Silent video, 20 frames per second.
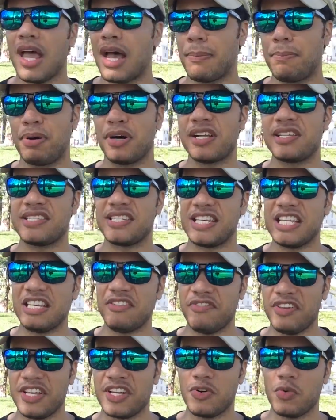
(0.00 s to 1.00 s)
I put
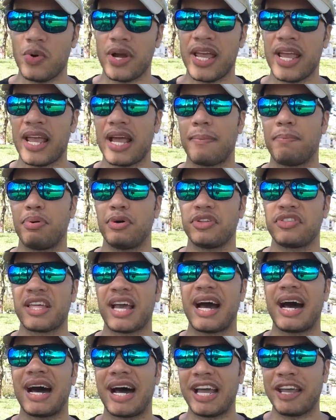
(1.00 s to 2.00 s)
TV away, I put
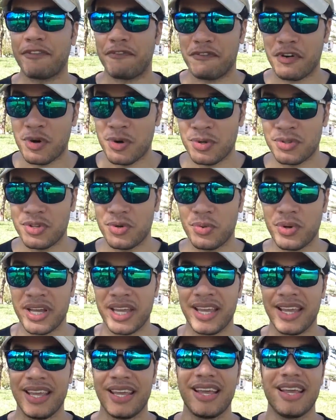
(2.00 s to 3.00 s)
the iPhone
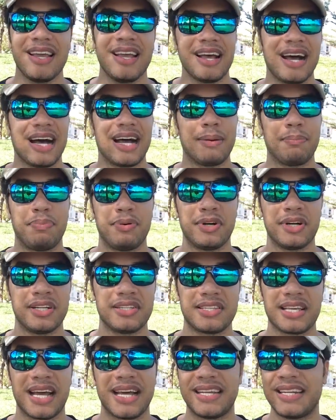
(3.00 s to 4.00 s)
away, I
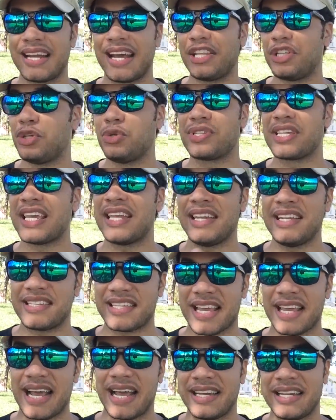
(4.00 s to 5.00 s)
did not use
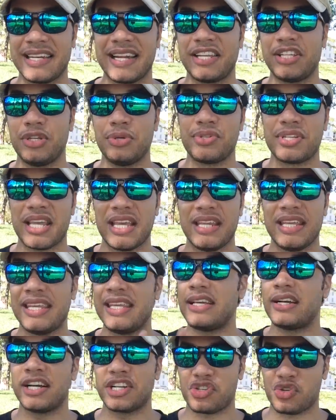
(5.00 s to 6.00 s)

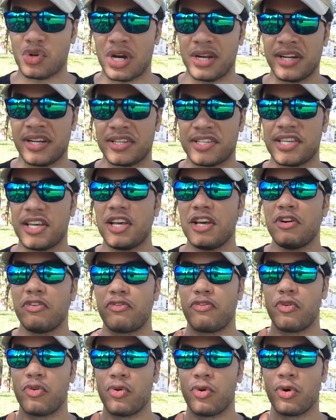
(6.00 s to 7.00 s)
any electronics
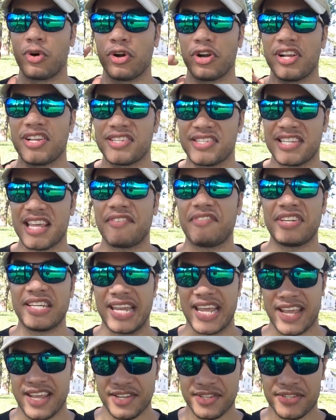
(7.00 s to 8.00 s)
for
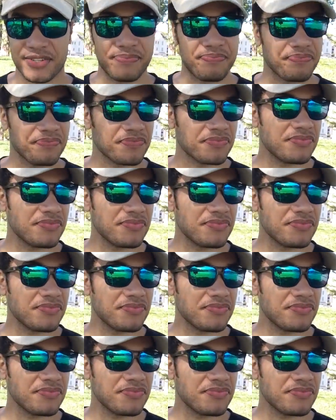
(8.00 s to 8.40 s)
7 days.